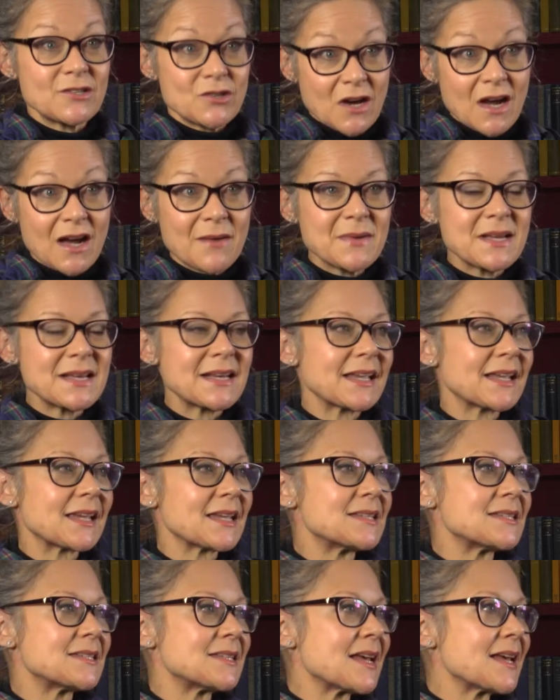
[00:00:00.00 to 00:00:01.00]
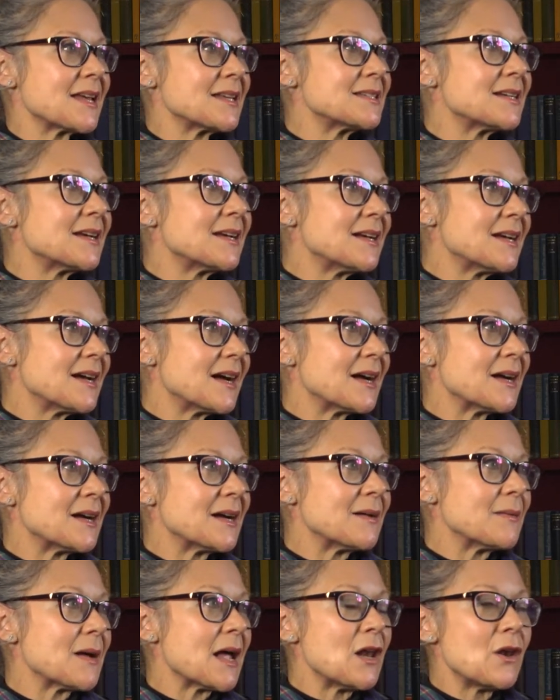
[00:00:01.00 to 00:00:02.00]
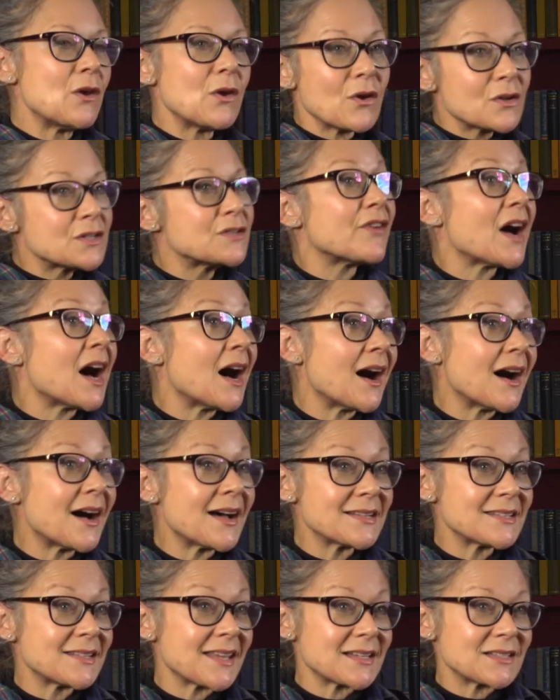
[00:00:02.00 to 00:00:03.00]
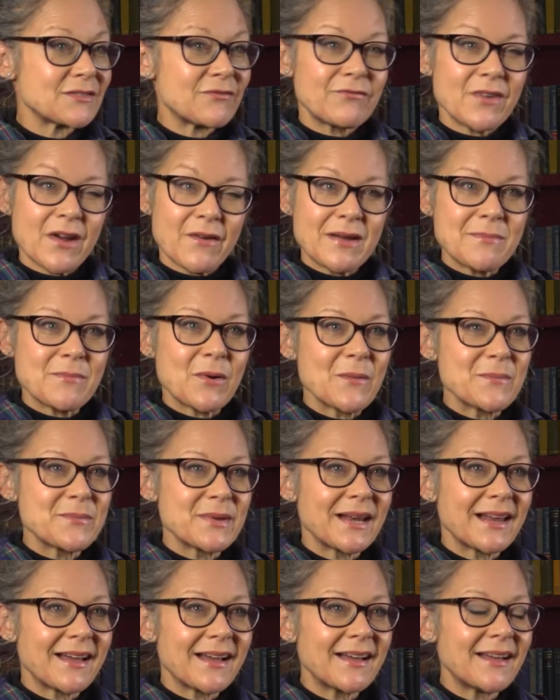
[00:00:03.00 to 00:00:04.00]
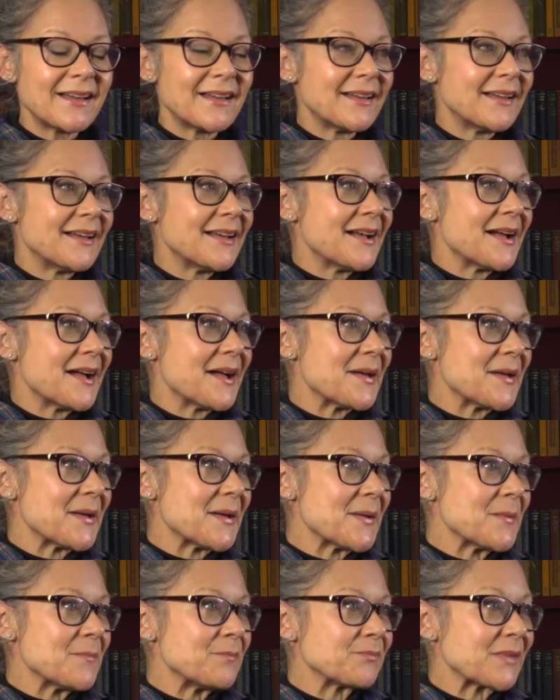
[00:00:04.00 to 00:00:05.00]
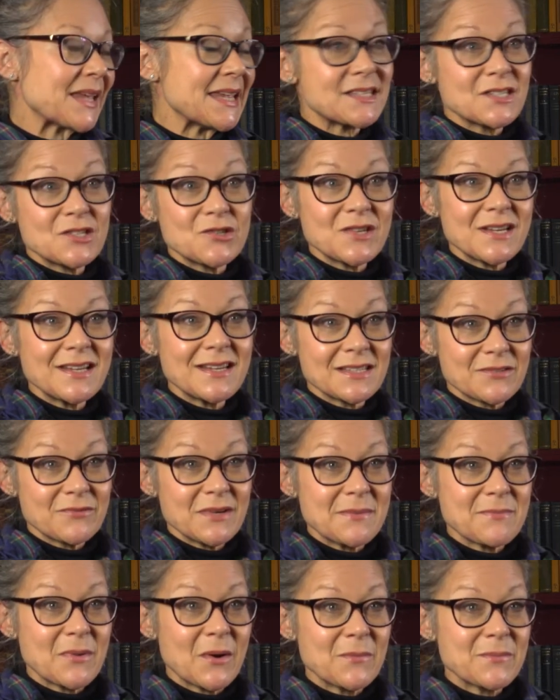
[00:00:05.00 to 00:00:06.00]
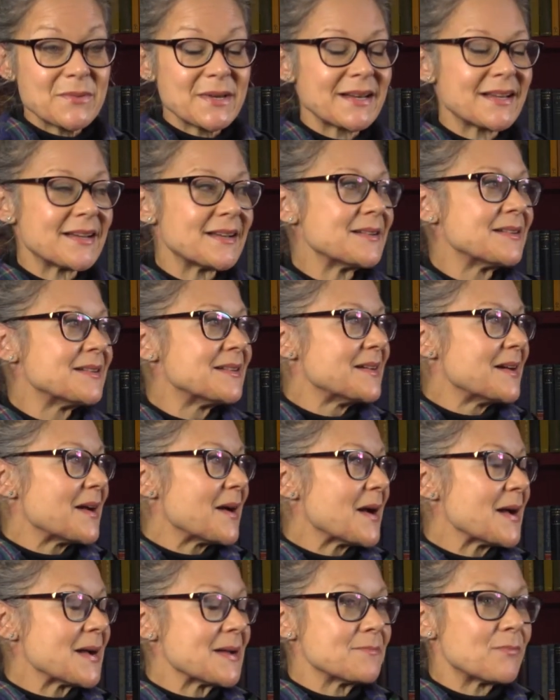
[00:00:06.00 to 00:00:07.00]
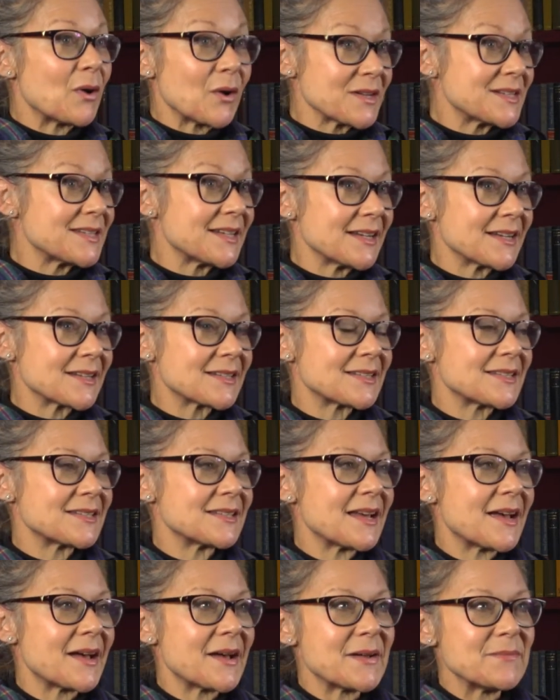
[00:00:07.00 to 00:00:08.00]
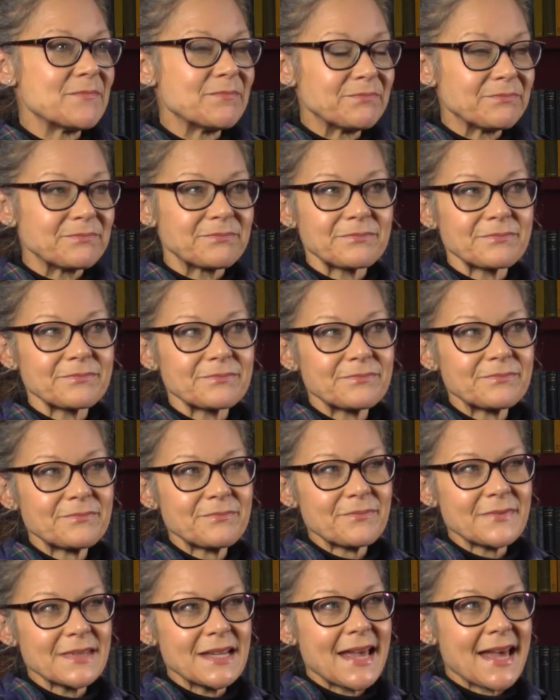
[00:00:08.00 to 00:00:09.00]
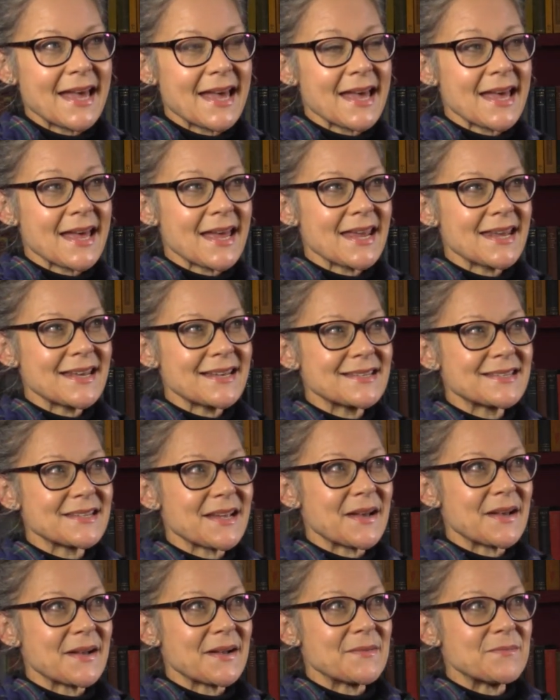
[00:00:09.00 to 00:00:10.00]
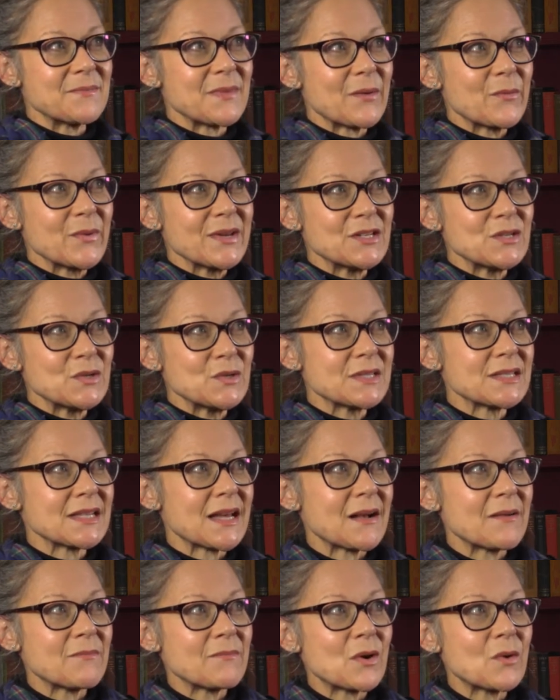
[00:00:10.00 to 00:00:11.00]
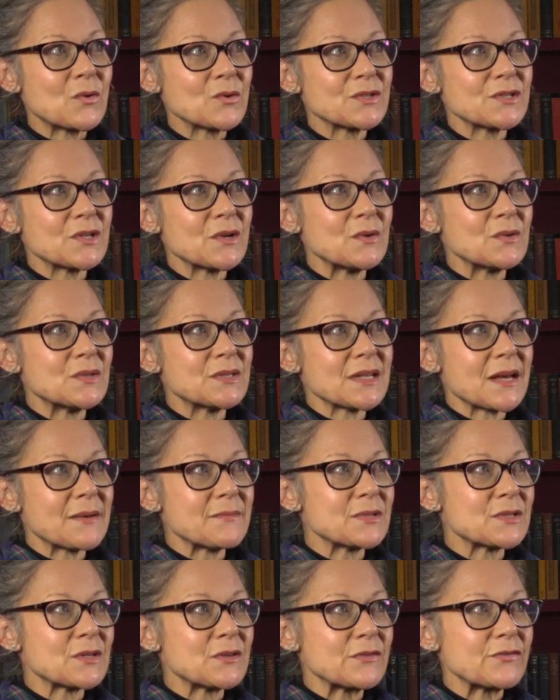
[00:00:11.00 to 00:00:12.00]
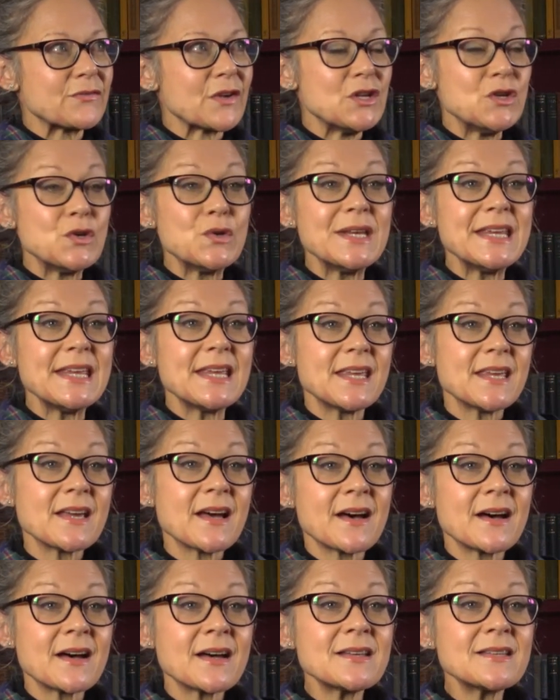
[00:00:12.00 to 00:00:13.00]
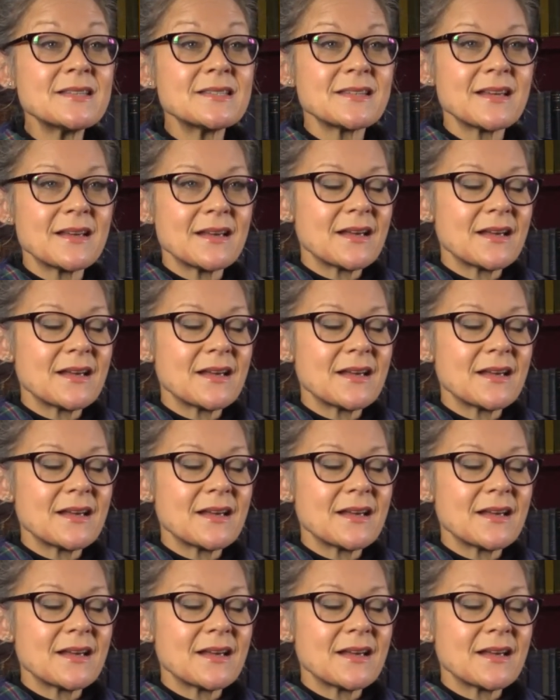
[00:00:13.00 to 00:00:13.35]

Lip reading: drama, like I said, a lot of art, that's very popular. History is really popular, and politics. And we do some sort of unique yards.